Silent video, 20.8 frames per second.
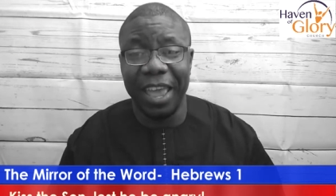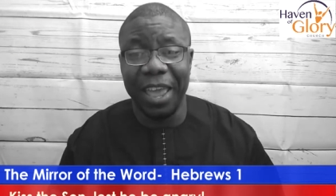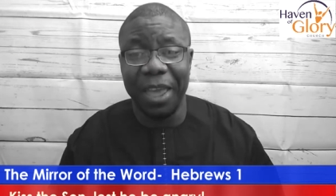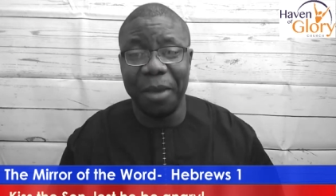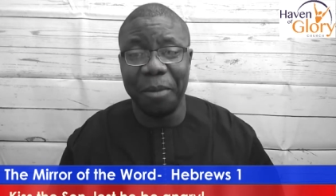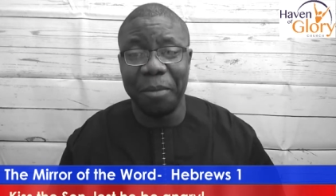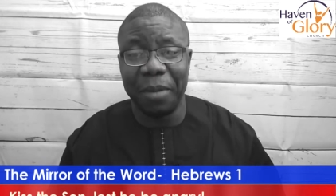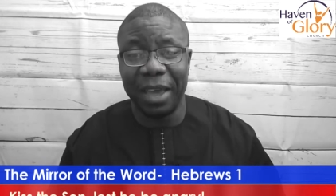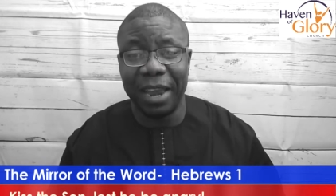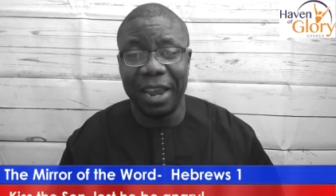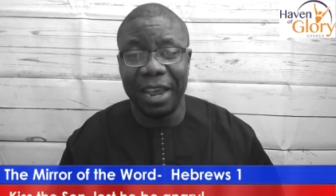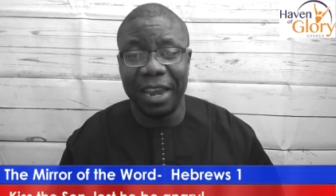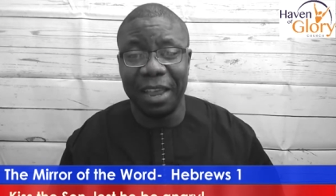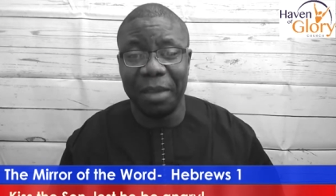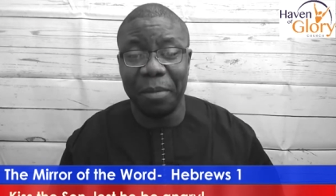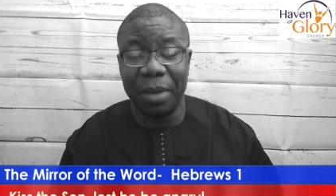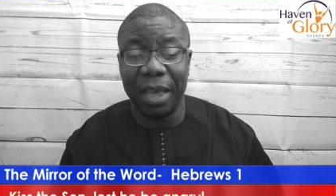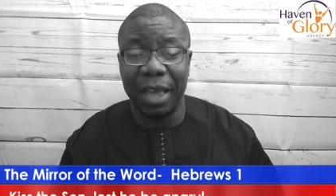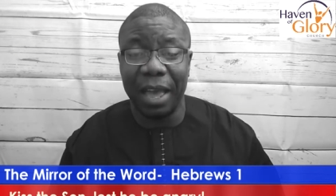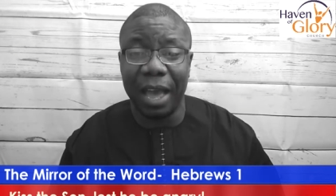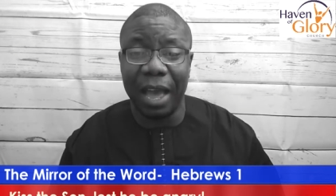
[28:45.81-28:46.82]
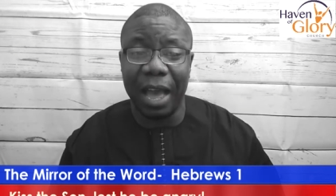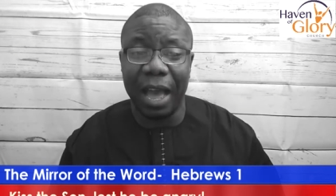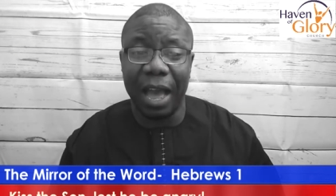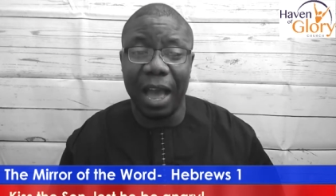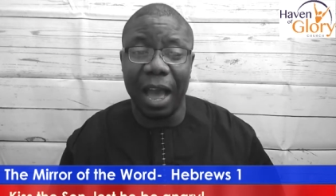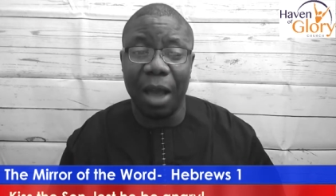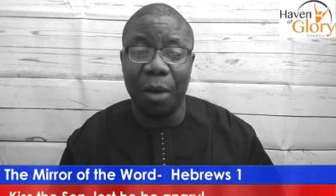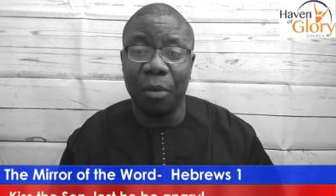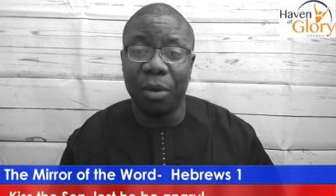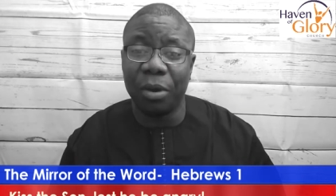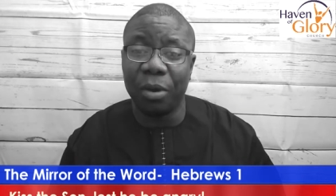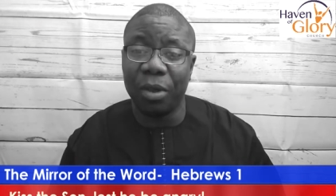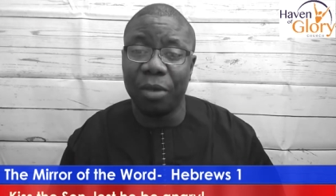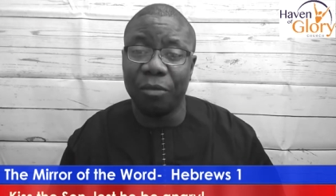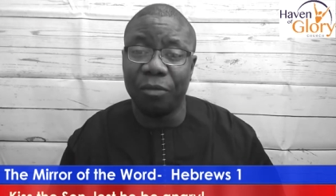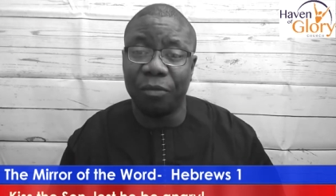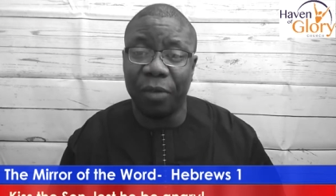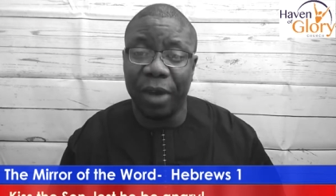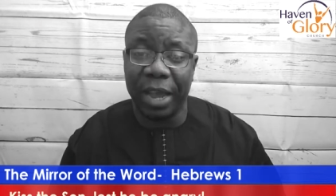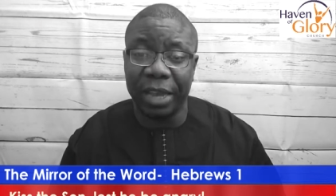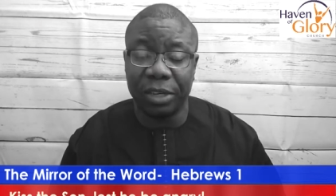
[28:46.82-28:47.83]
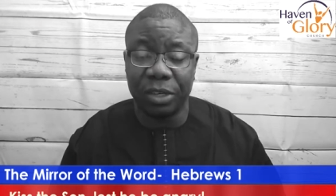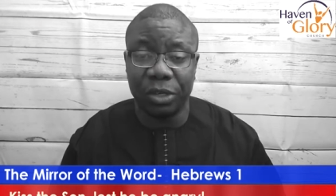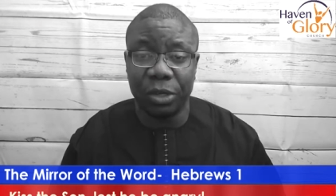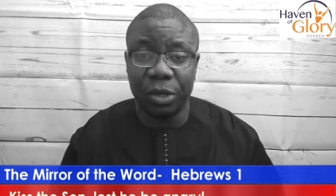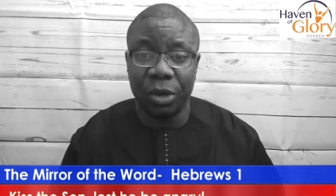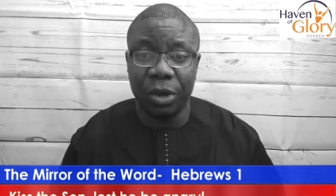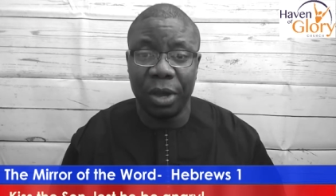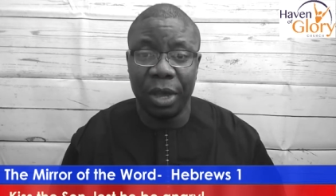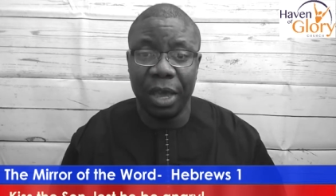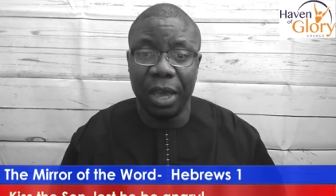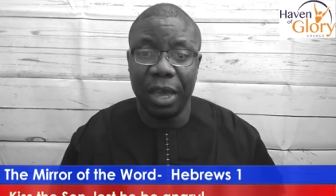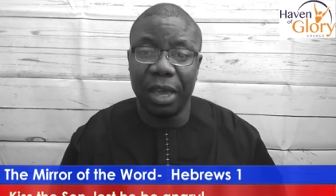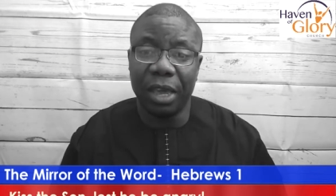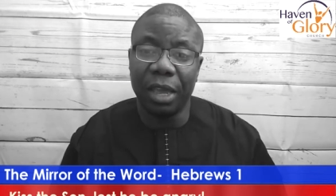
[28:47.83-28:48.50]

Amen and amen. I, I want to invite you,